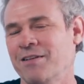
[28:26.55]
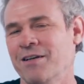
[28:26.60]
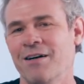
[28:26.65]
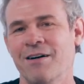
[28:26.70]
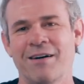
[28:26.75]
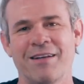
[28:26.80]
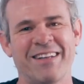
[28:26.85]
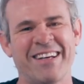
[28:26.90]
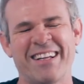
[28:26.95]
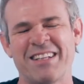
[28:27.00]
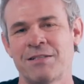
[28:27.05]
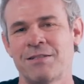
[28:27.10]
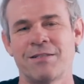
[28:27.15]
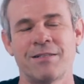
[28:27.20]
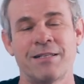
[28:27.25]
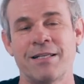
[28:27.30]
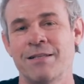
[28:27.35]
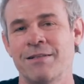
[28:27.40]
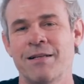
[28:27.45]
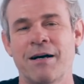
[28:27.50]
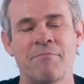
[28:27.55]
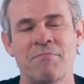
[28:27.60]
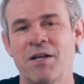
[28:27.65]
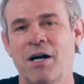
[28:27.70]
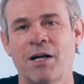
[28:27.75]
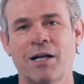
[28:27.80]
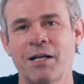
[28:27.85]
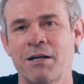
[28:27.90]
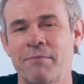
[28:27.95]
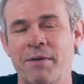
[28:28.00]
No, that's I'm
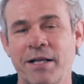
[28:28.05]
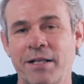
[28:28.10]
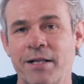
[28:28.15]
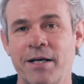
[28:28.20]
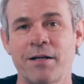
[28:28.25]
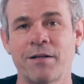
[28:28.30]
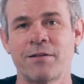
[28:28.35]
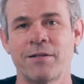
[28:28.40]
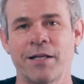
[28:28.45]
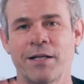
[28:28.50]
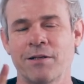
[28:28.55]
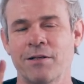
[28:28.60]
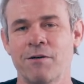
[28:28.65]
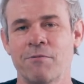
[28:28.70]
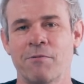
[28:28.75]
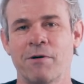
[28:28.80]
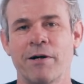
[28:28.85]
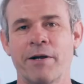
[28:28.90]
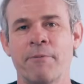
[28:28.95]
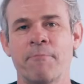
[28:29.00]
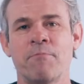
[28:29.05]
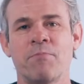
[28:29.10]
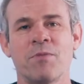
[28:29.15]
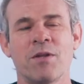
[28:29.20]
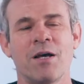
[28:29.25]
not going to make that a thing. Don't worry.